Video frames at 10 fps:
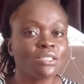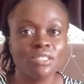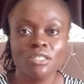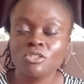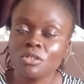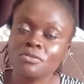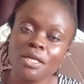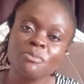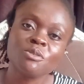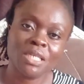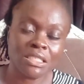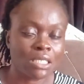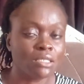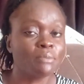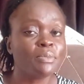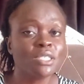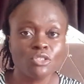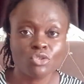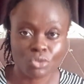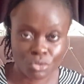not yet subscribed to my channel,
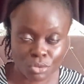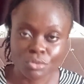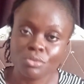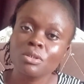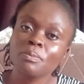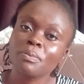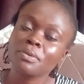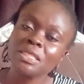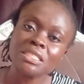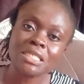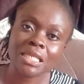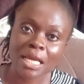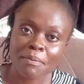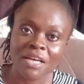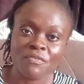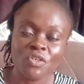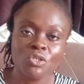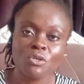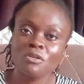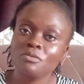please do. Please like my
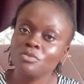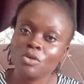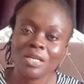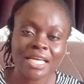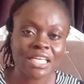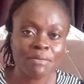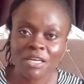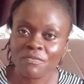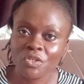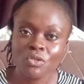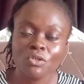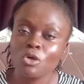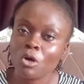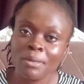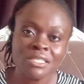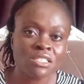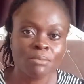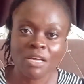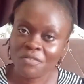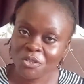video. You're liking my video, you're commenting
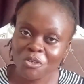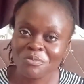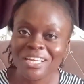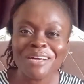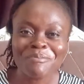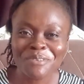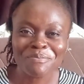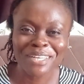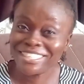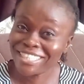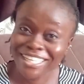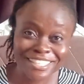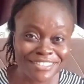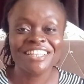on my video will be helping my channel.